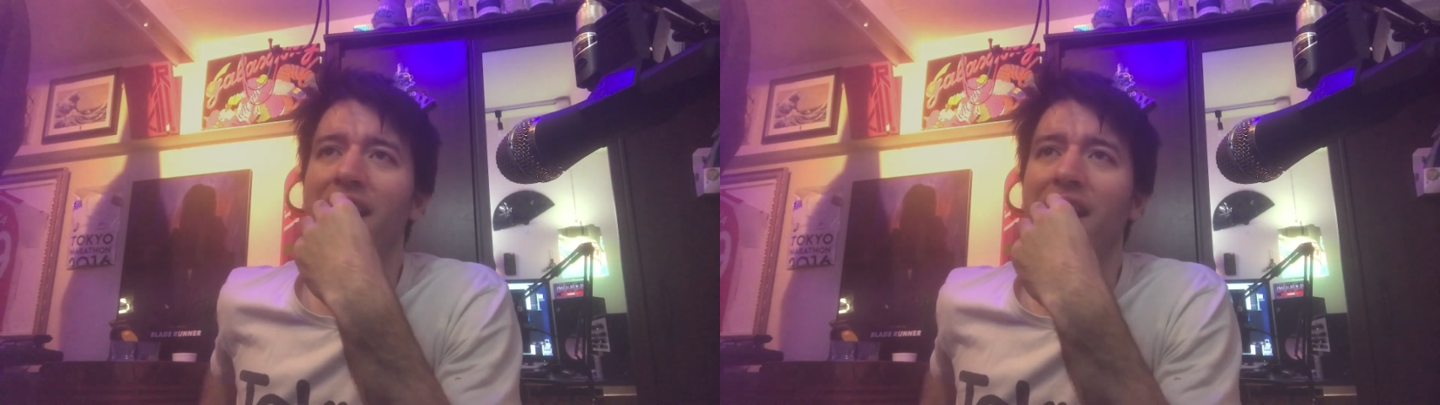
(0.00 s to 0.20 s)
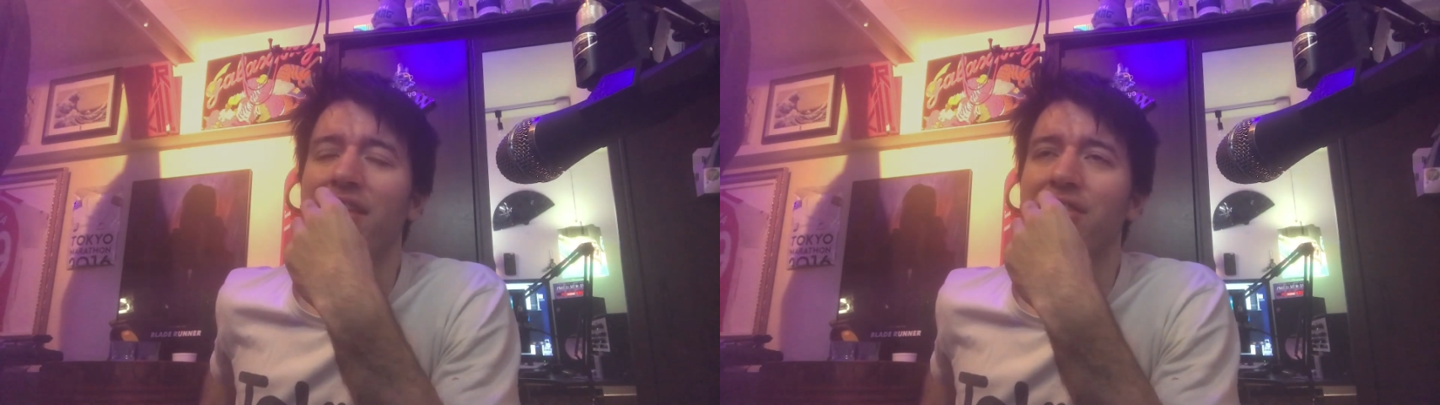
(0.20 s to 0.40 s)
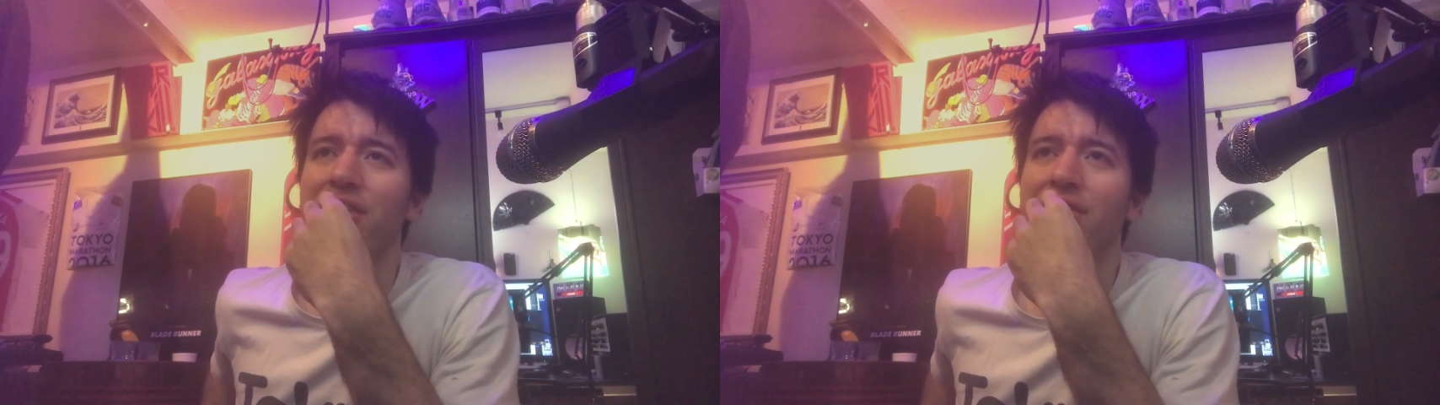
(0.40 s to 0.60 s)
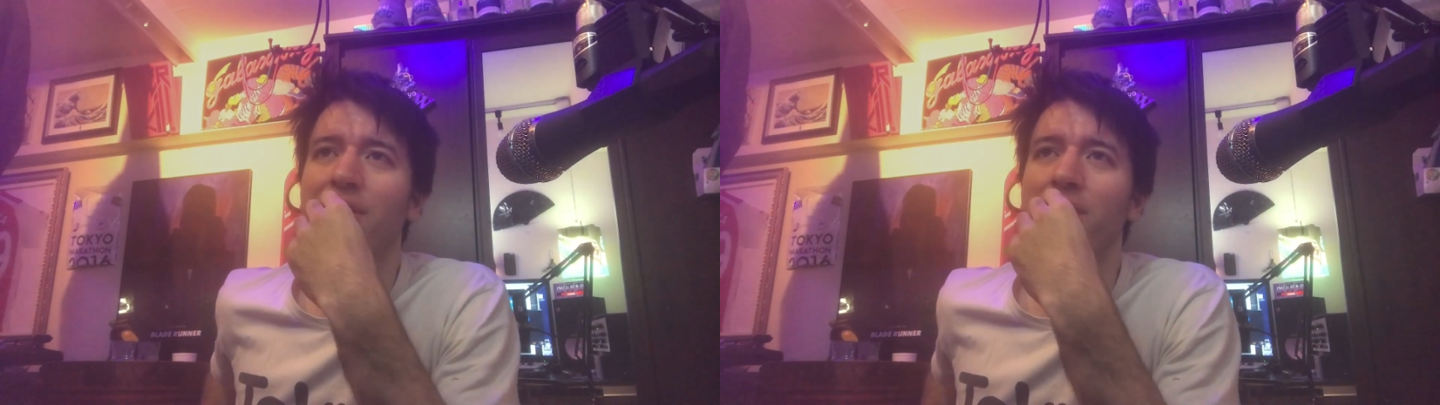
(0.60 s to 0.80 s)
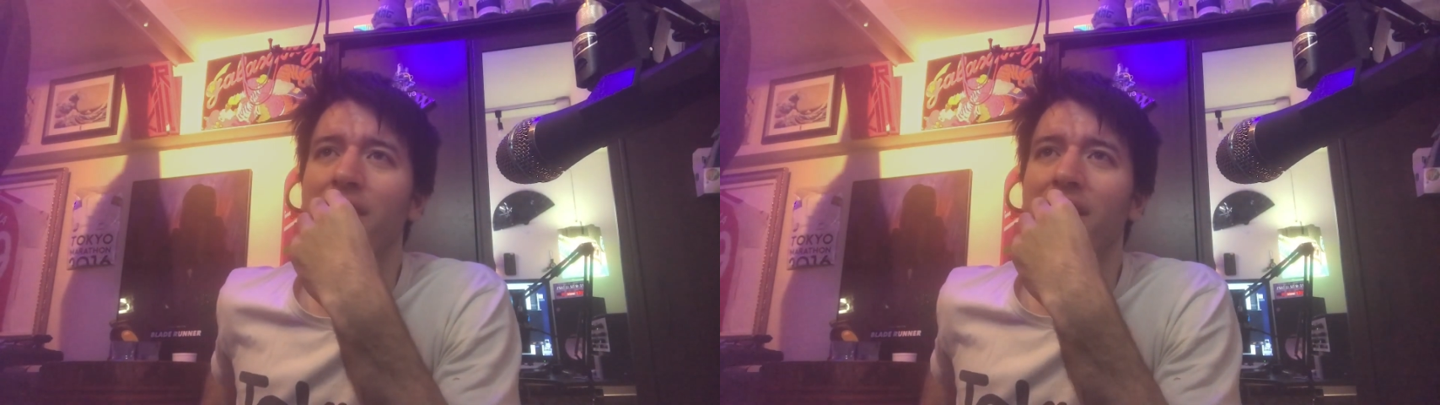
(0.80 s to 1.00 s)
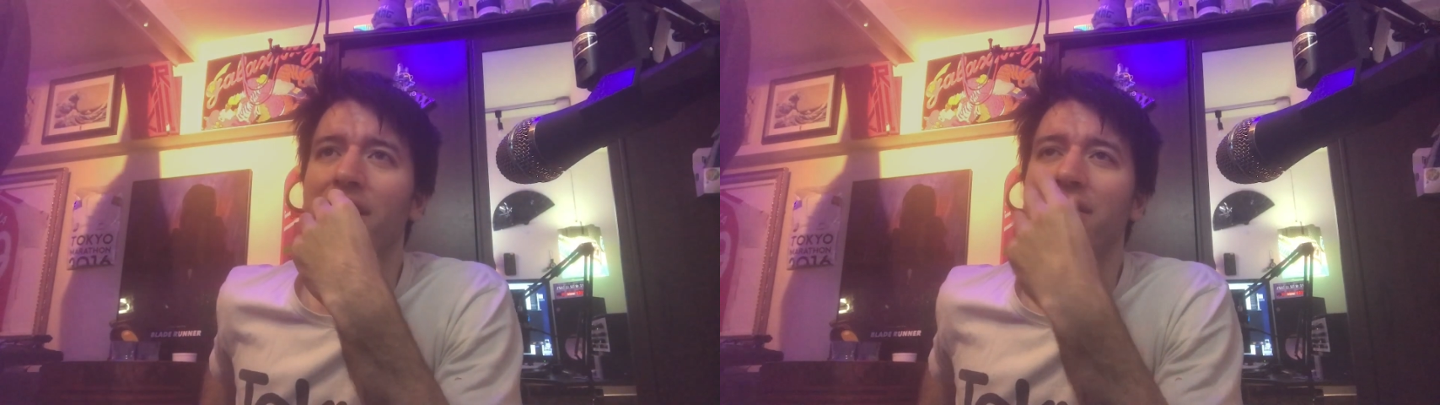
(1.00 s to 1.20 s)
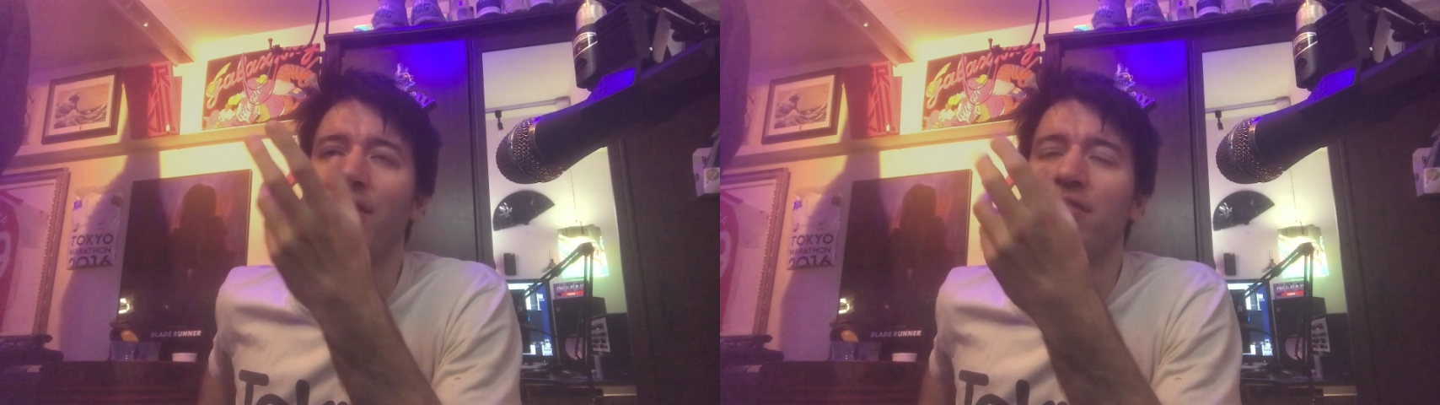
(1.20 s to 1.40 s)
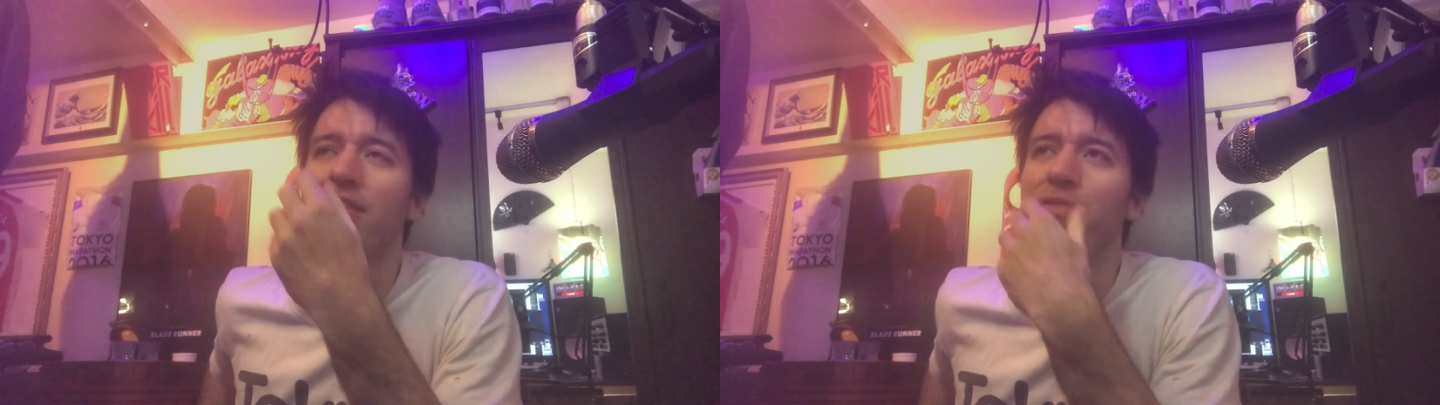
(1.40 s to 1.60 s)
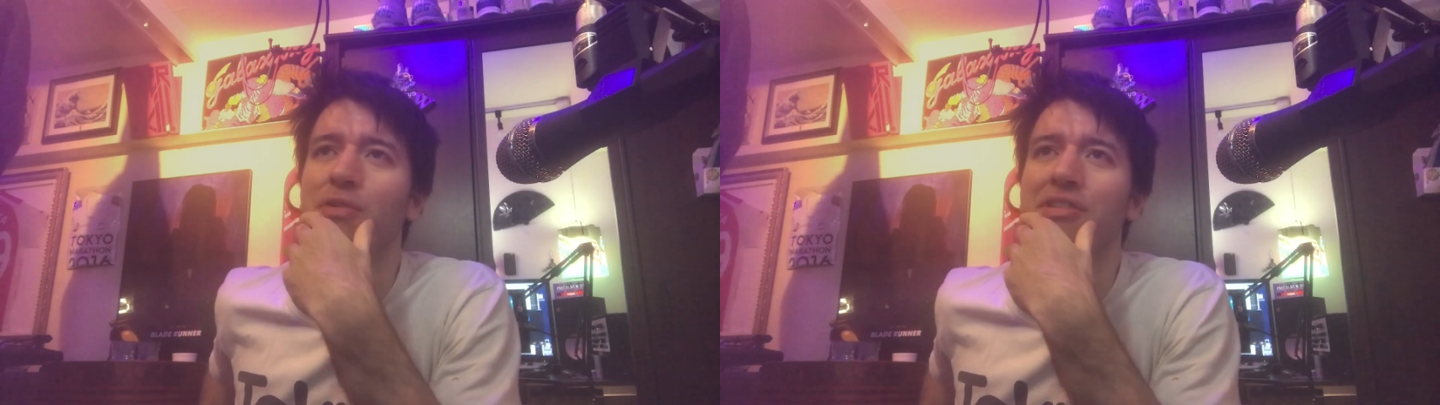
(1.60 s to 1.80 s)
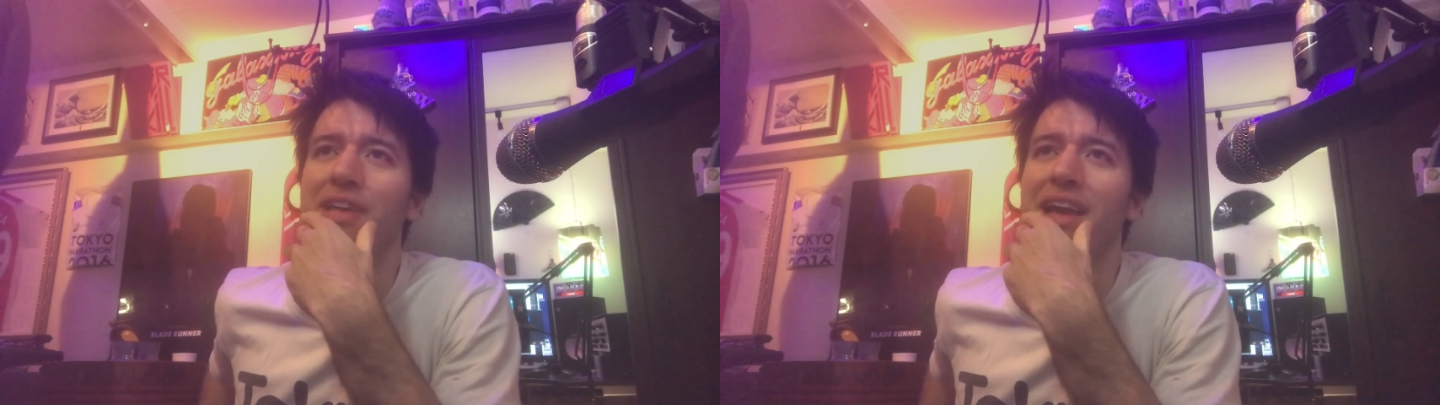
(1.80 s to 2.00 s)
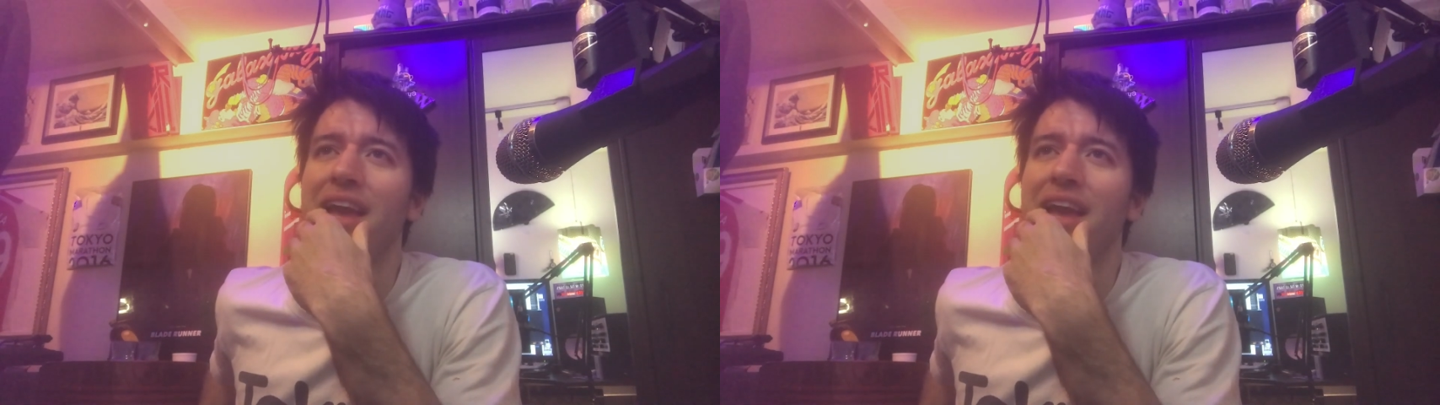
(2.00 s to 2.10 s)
And as I said, you know, it's difficult to take